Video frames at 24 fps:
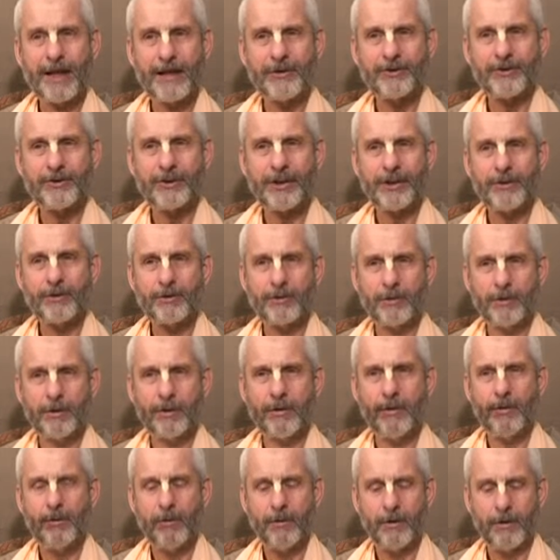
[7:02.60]
that central
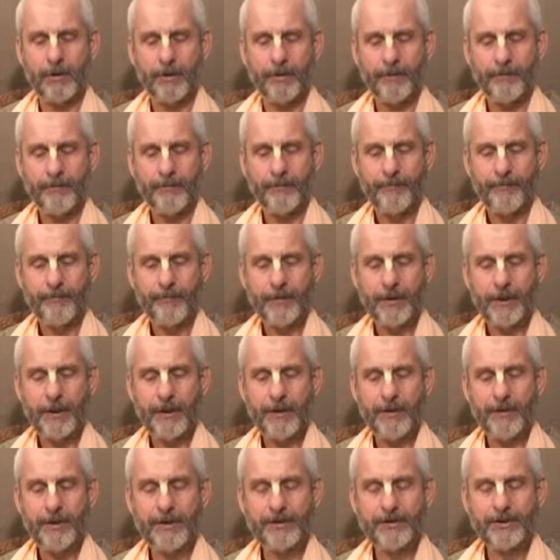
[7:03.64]
core.
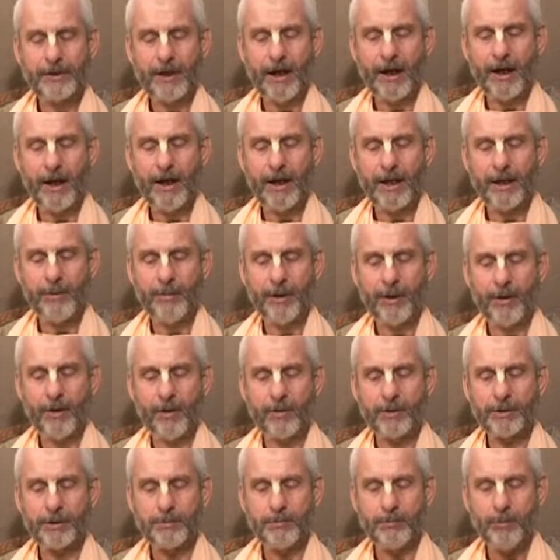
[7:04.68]
This I
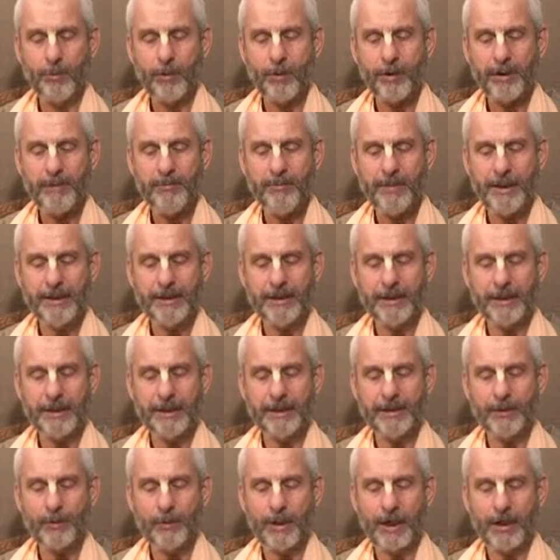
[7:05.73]
belongs more
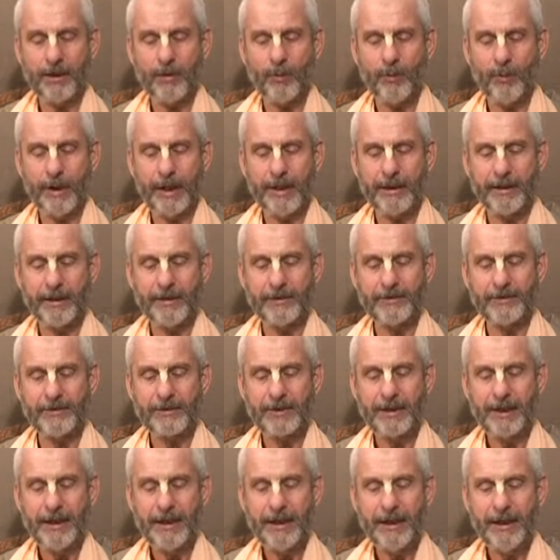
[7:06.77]
immediately to our
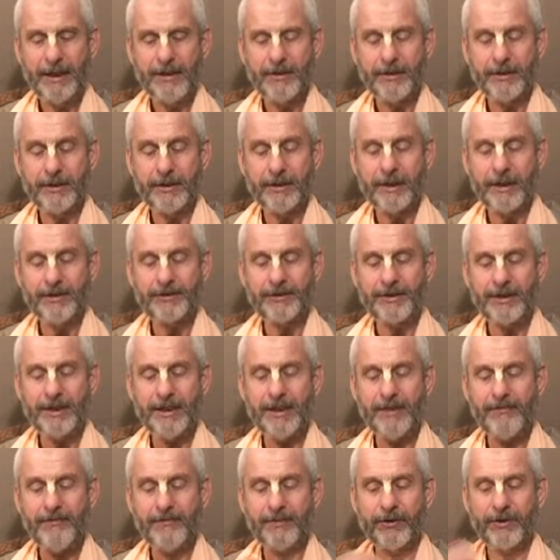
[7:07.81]
awareness than does
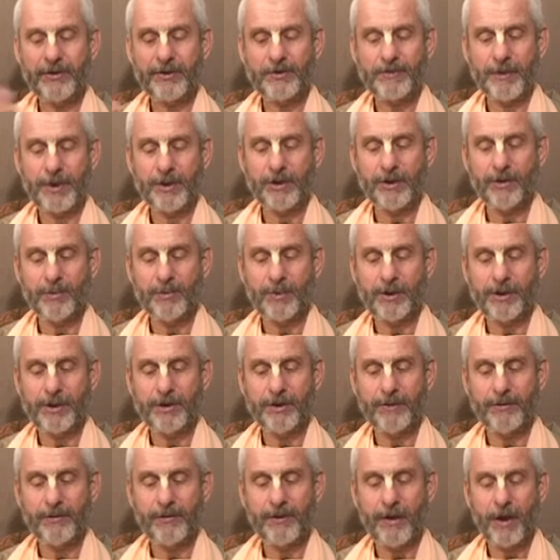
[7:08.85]
even the spatial
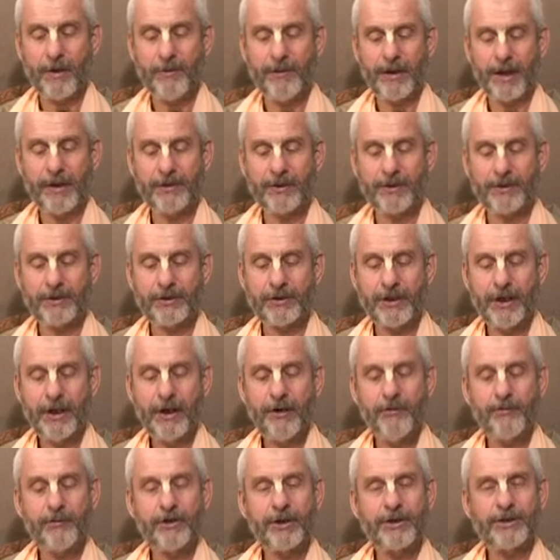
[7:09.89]
world around us,
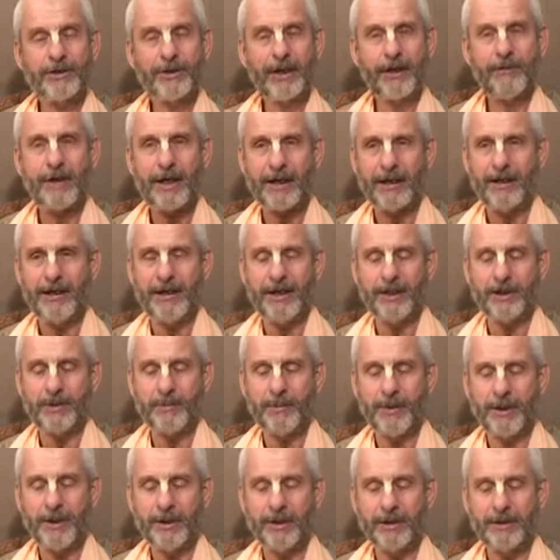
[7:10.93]
for it's directly
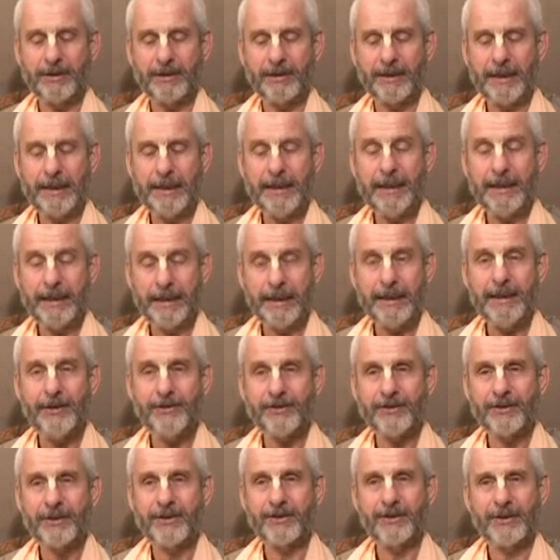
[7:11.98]
experienced. It is
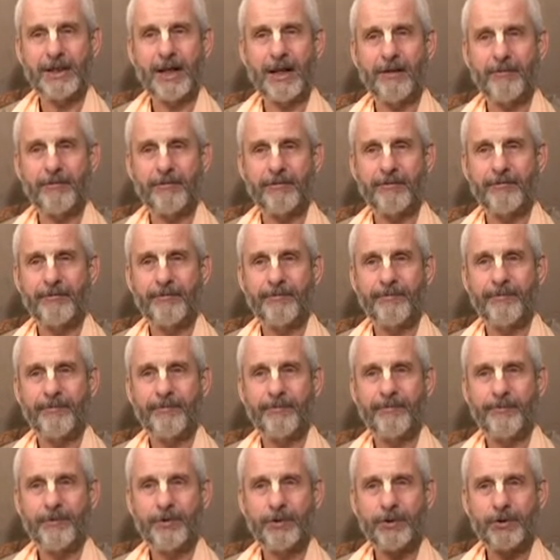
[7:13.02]
the self."
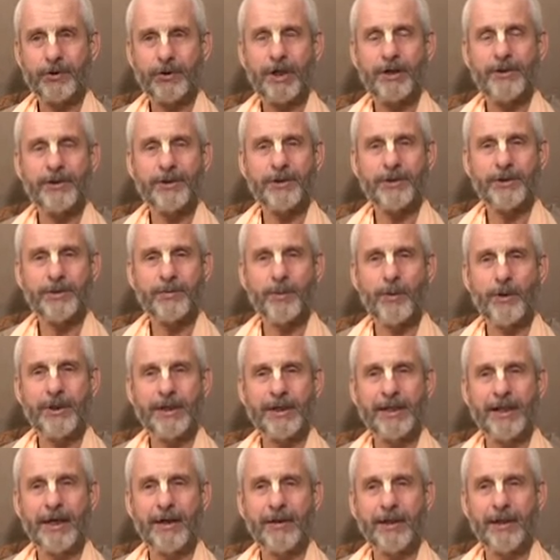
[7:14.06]
So Sherrington's
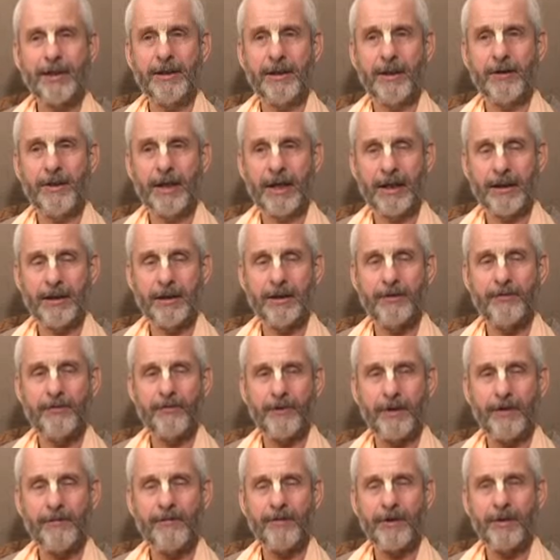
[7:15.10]
pointing out here directly, he's a
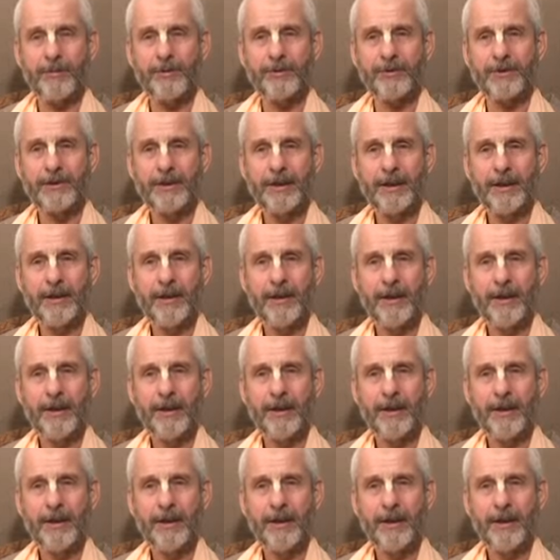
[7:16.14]
very famous